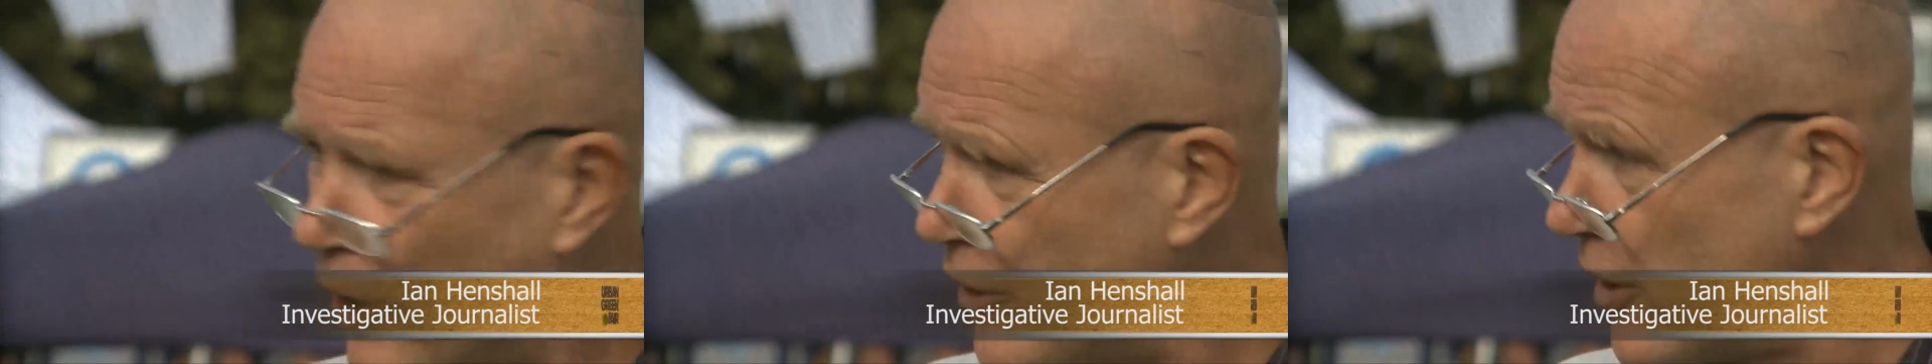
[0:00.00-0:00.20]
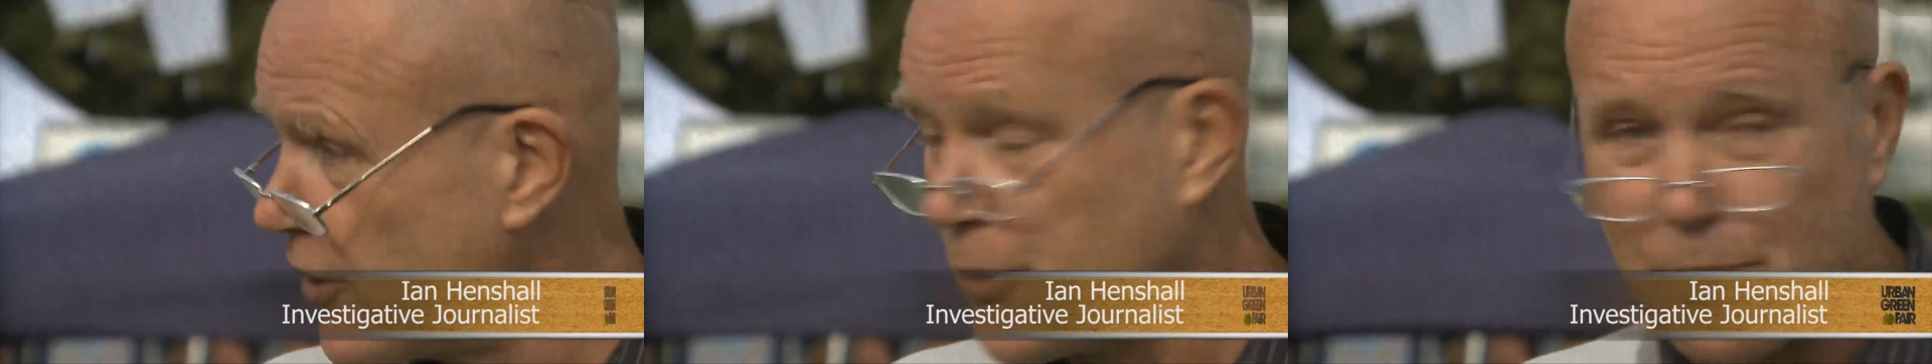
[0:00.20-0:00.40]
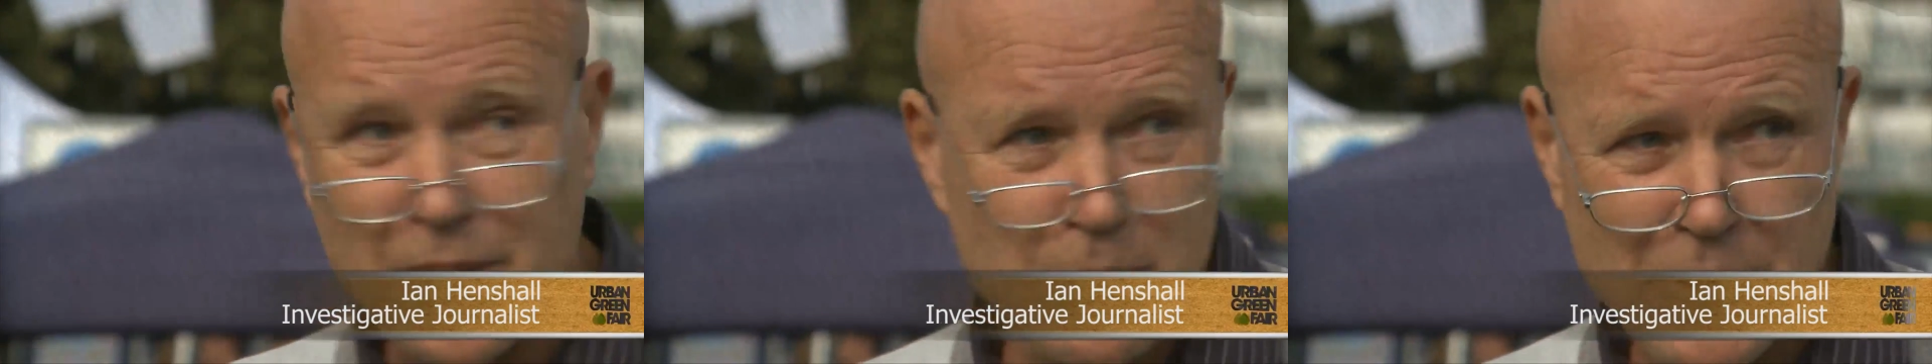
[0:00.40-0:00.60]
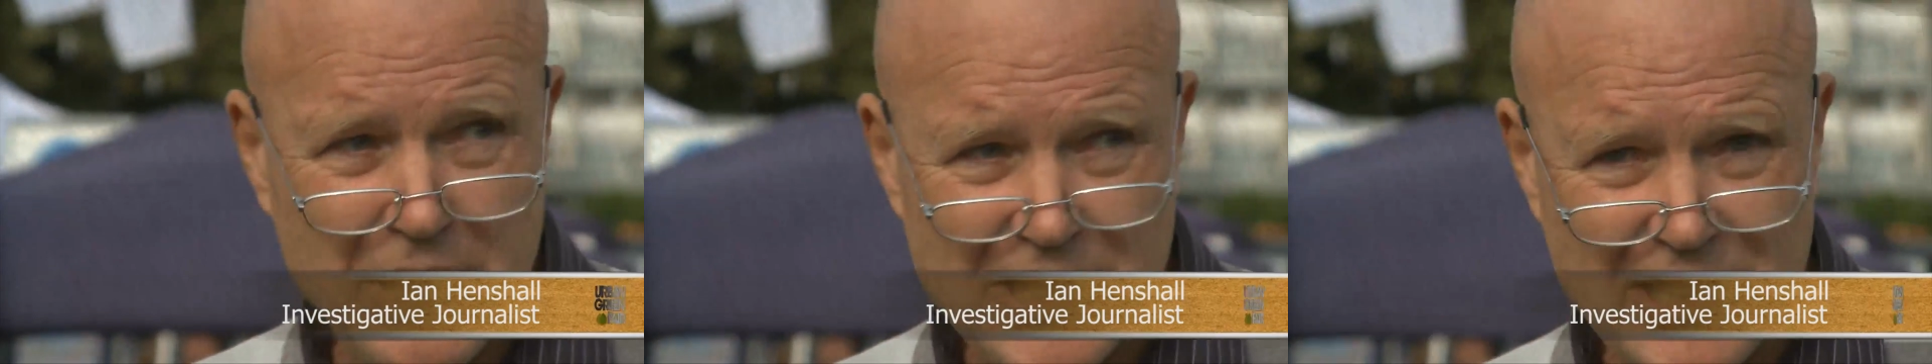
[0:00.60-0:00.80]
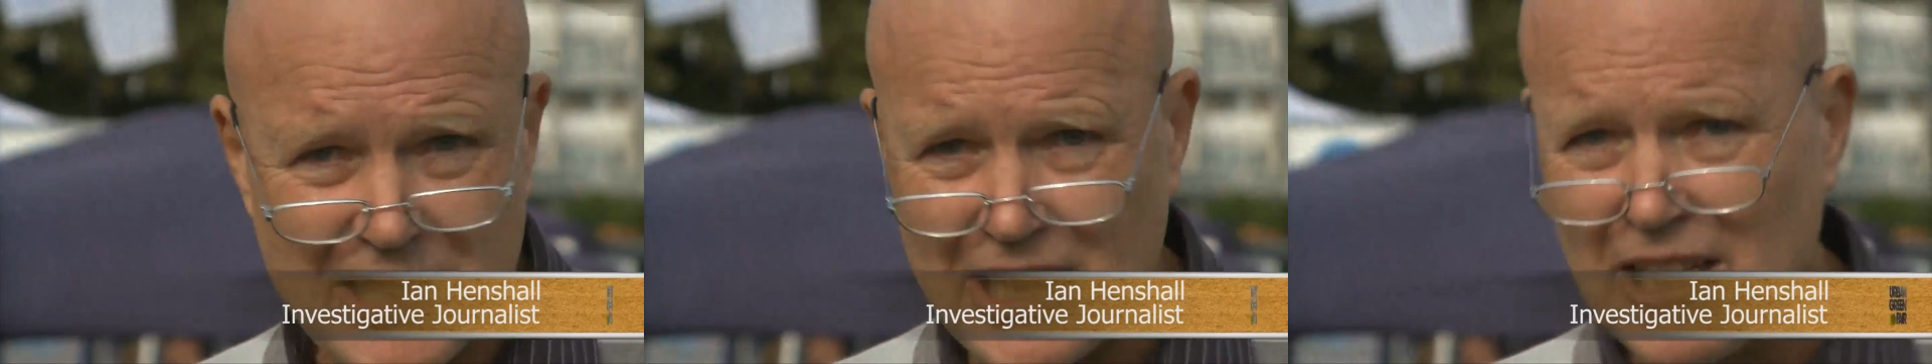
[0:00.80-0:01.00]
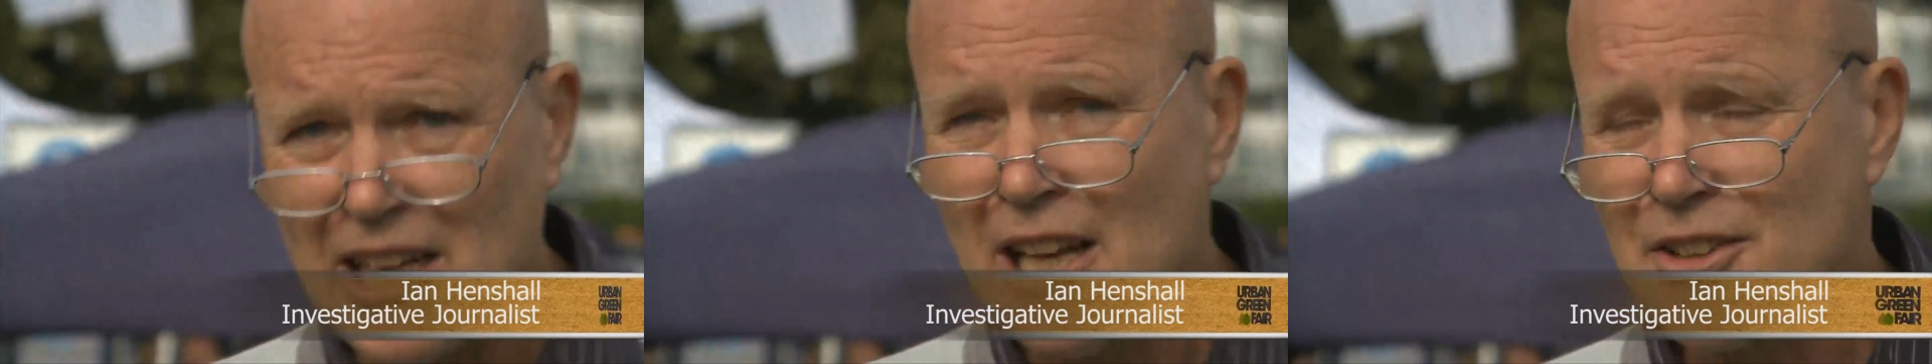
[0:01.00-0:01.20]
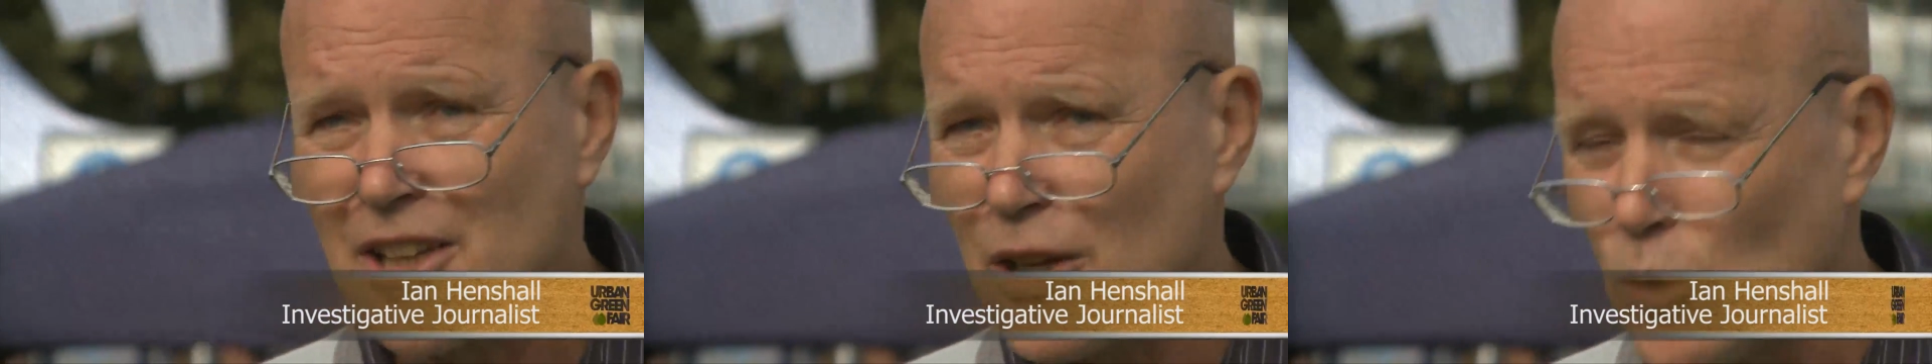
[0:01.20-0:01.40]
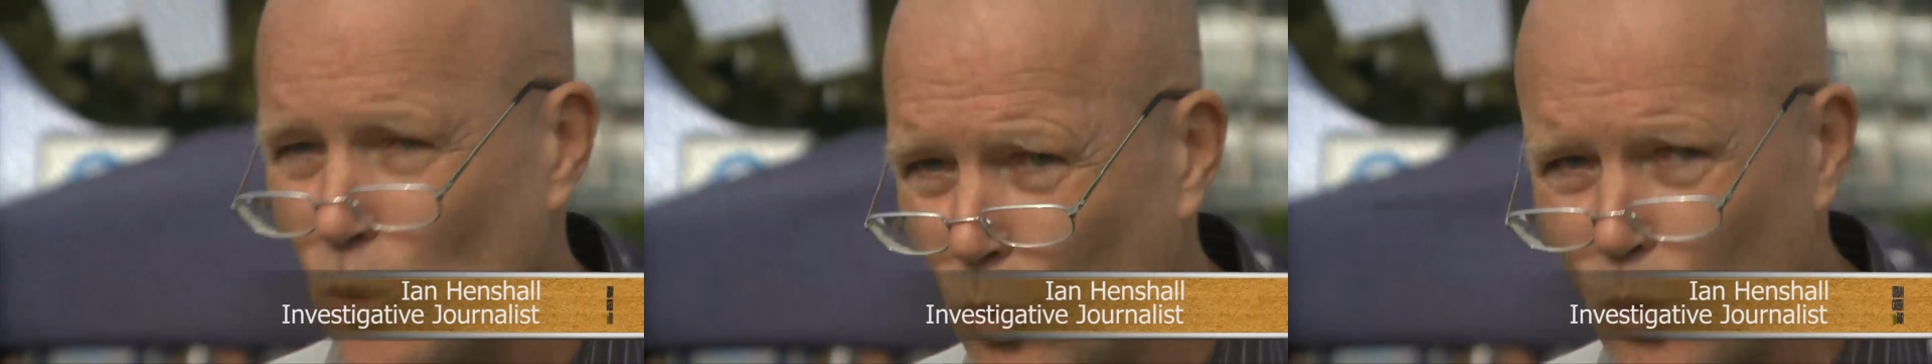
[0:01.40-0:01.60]
wrote, the BBC,
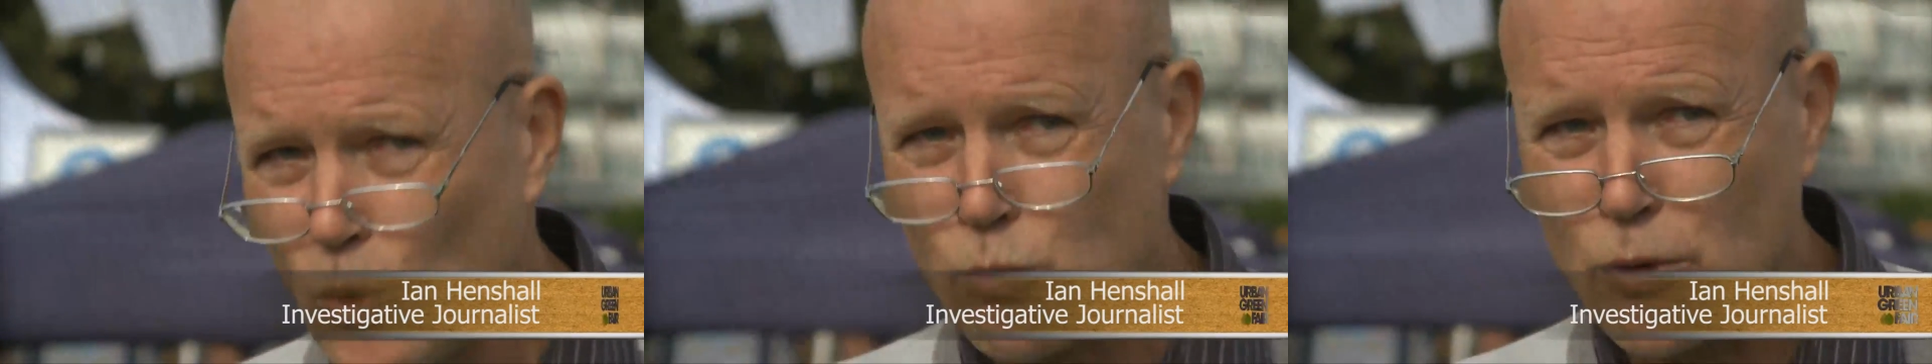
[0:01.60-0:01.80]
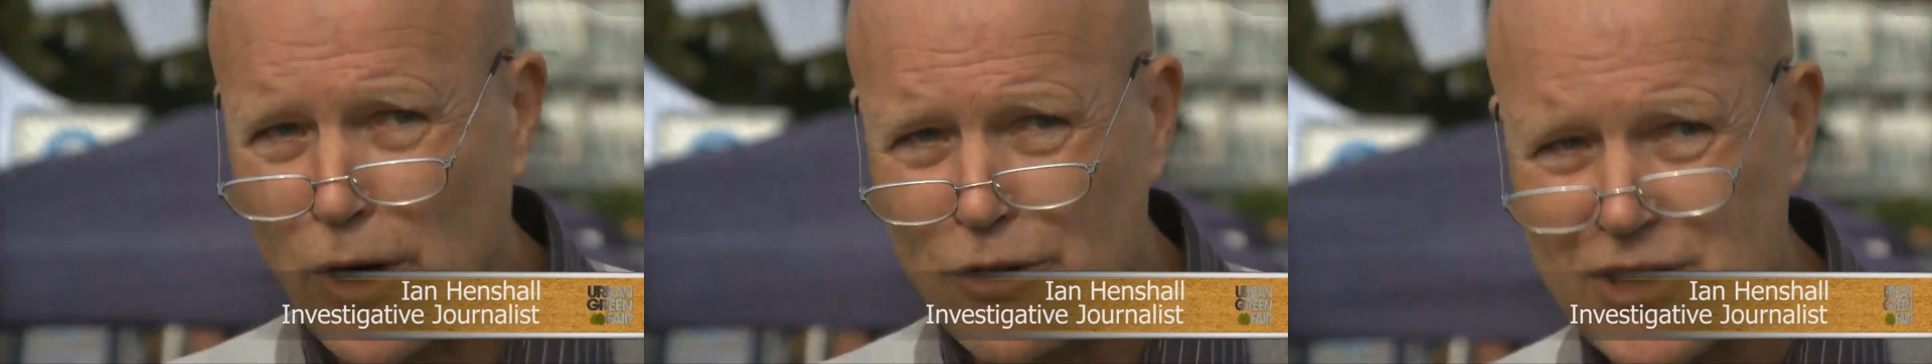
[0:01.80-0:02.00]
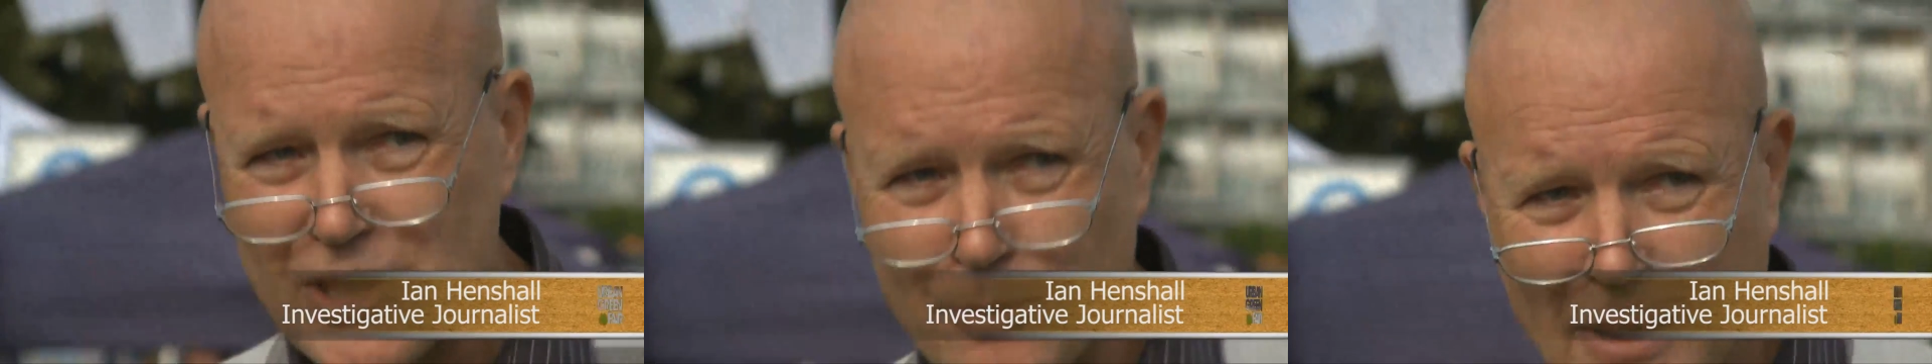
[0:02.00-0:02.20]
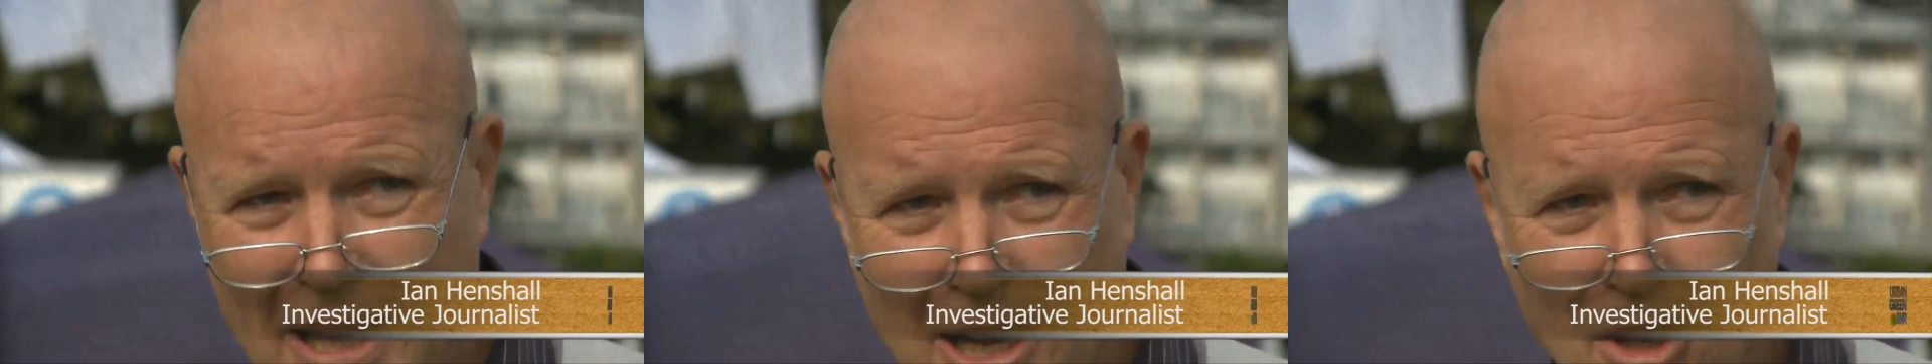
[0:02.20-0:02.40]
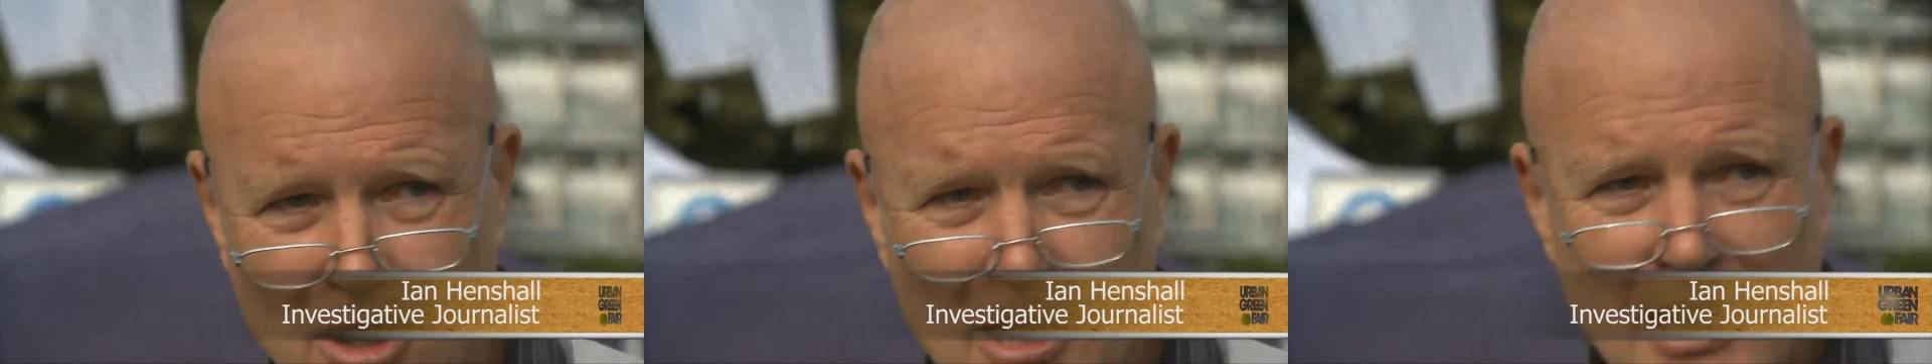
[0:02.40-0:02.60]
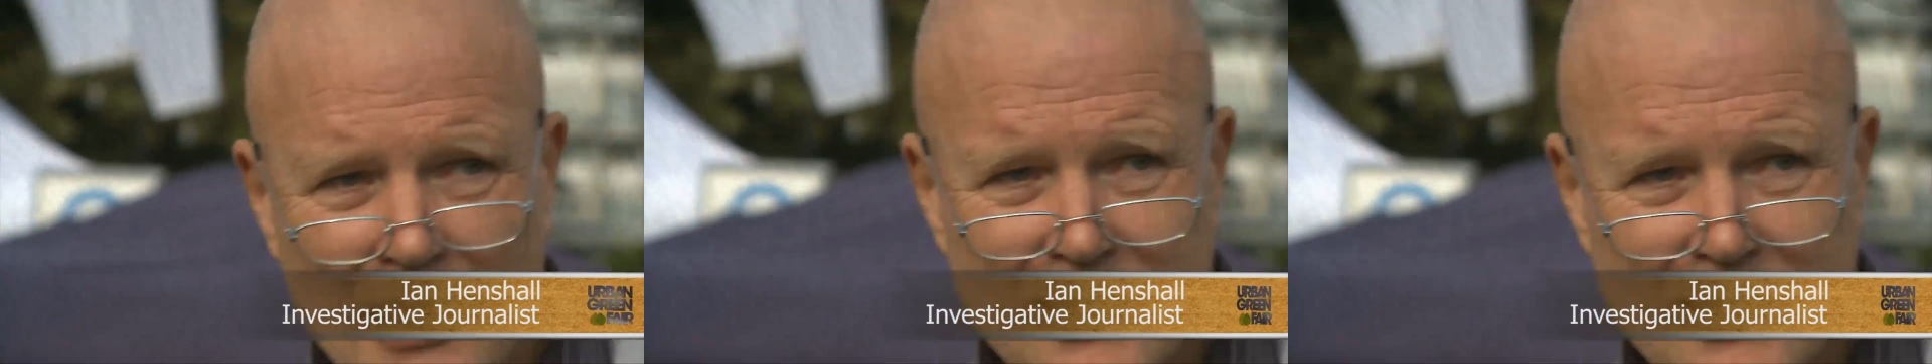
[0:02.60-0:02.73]
they all wrote about